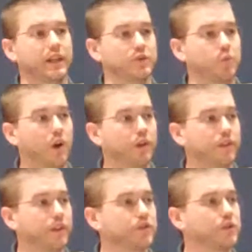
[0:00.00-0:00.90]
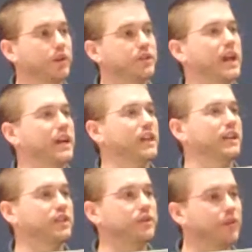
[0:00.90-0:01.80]
as well. So it's,
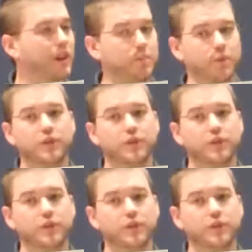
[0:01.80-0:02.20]
as a developer,